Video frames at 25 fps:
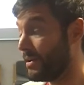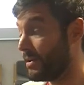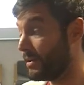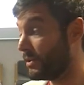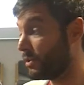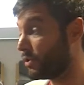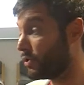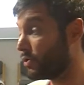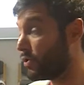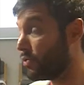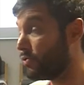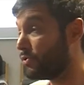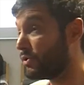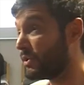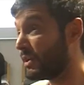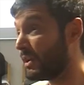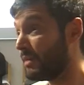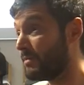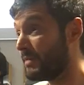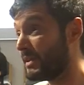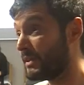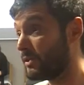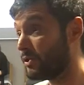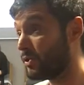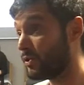social
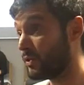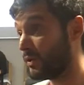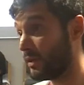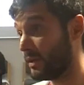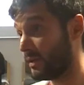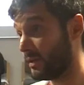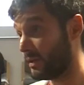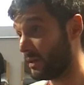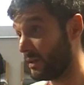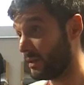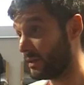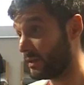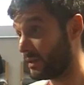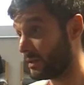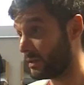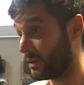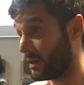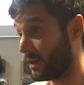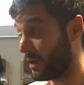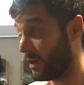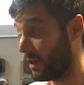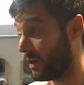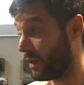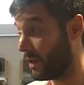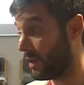majorities
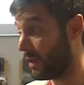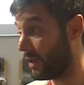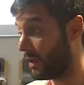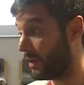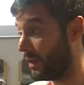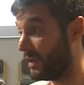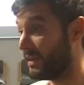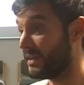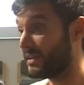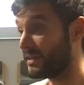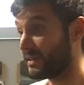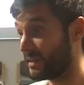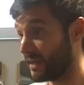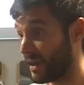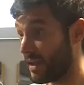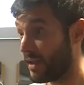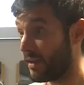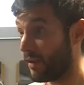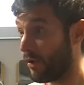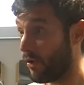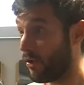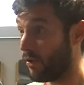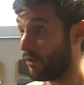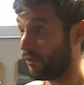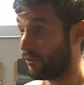instead
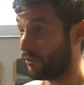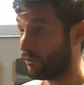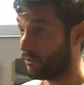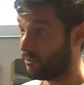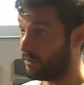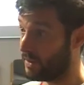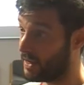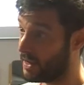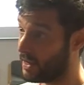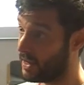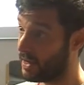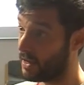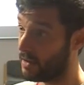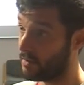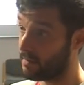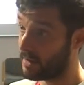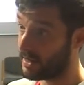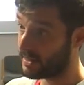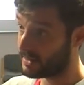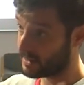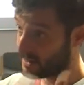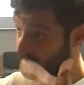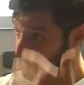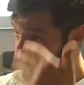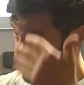of beginning by
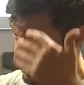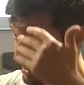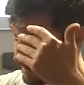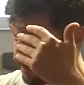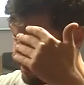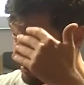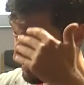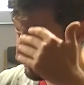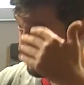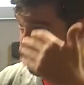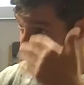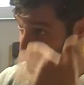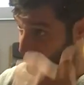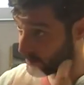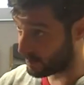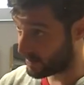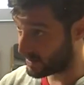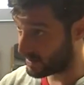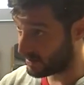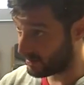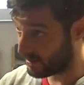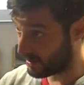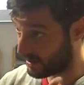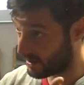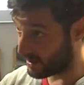setting a very
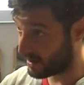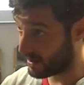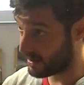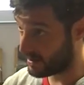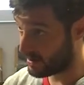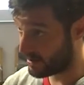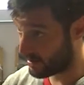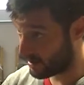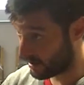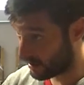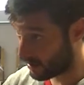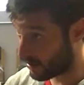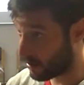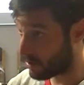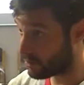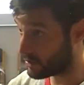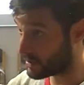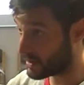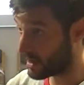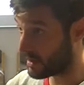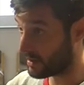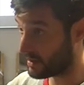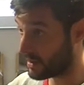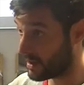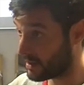explicit and clear and closed
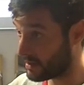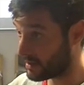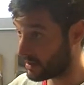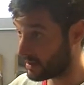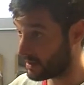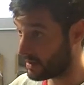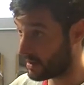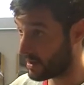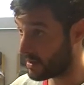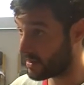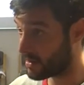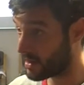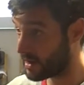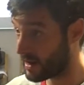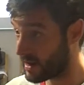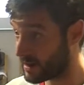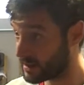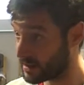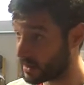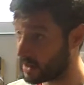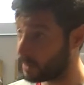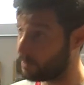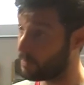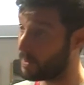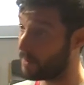identity and then
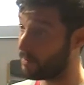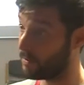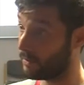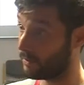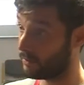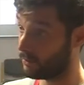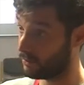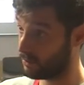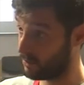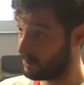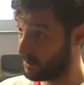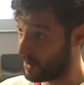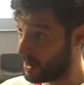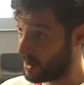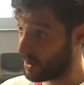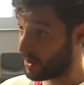asking people to